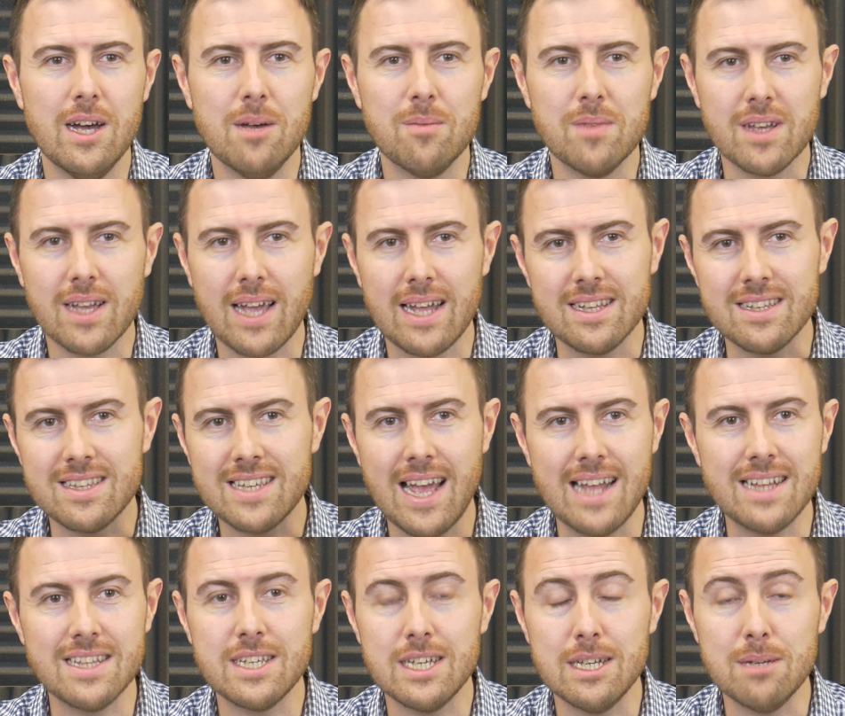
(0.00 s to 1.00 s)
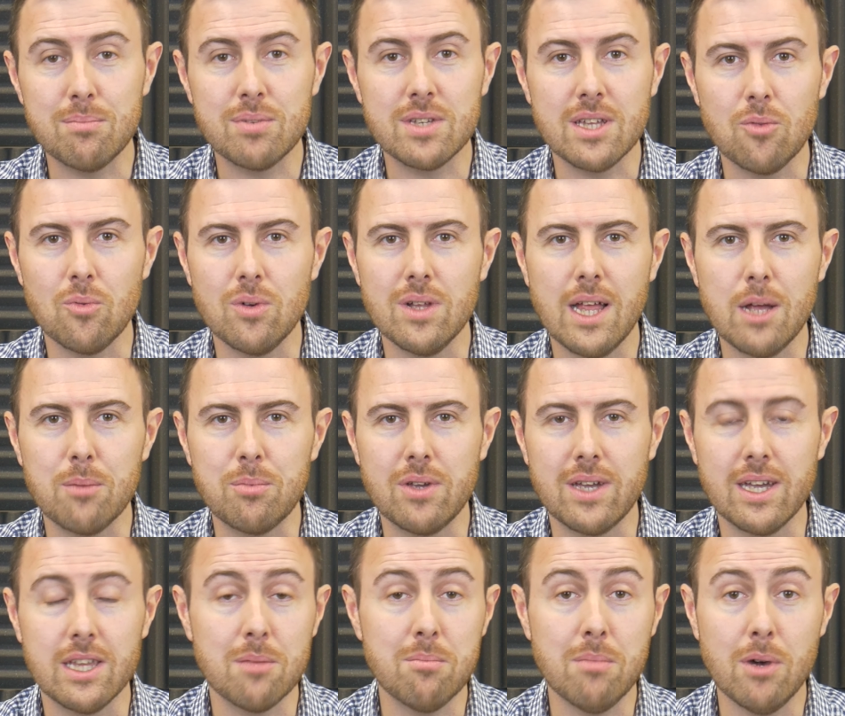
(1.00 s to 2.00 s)
the kind of 10 tips that will help you
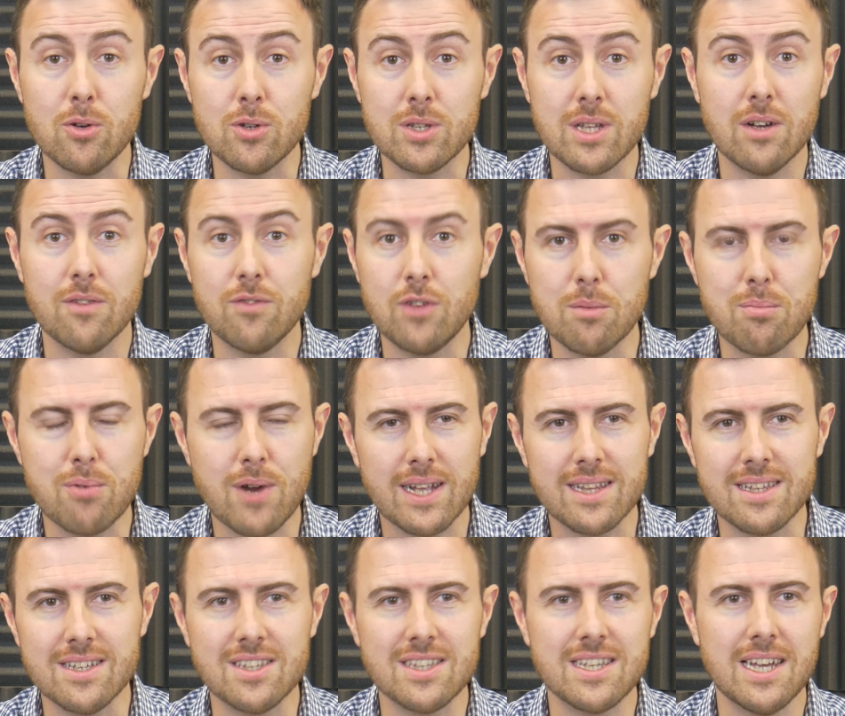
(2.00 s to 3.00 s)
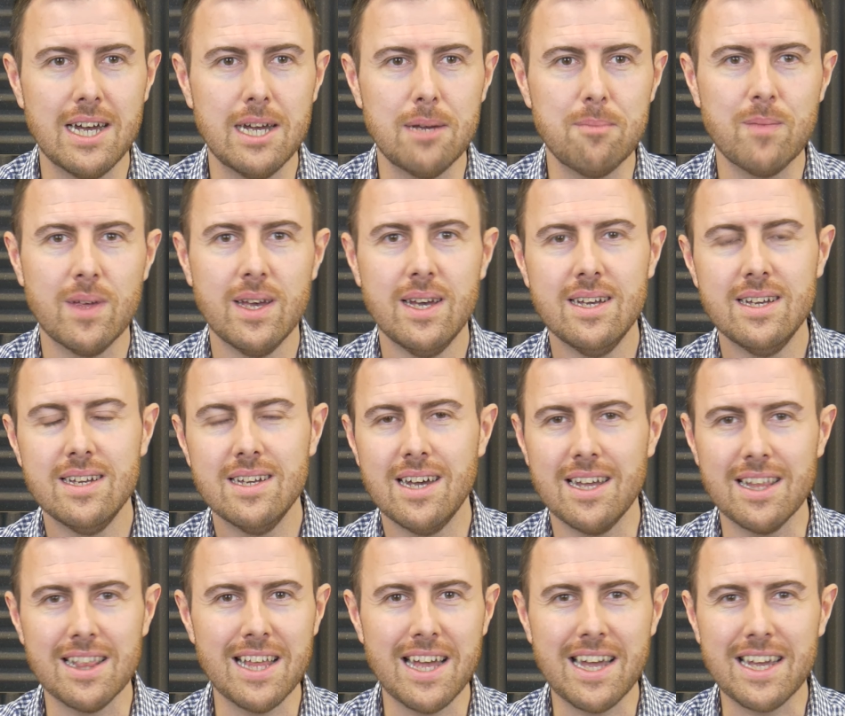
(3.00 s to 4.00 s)
get the most out of your practice time
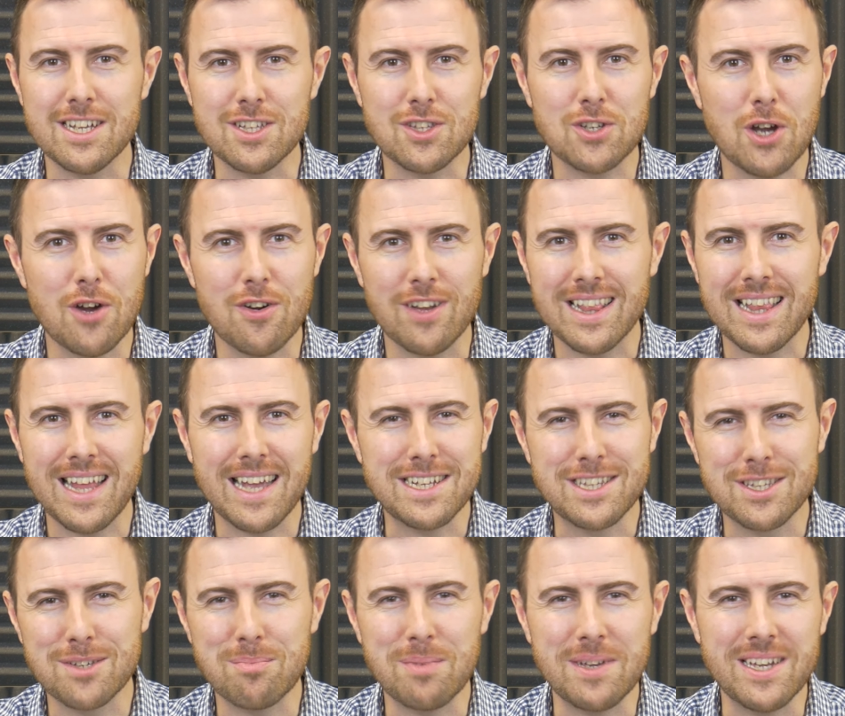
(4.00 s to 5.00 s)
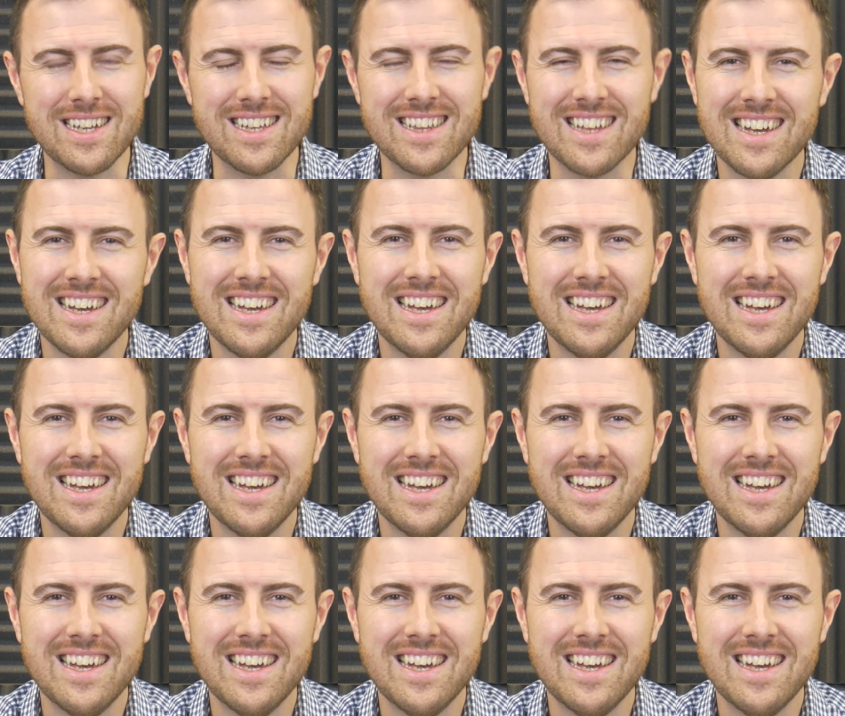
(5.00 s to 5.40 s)
and learn guitar at light speed,